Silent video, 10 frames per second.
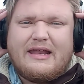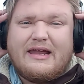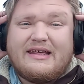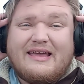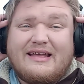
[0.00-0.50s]
and
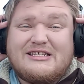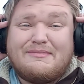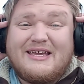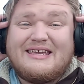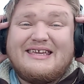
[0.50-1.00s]
against
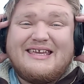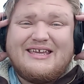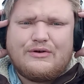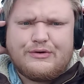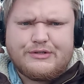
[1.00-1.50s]
my
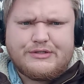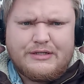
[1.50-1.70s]
ears.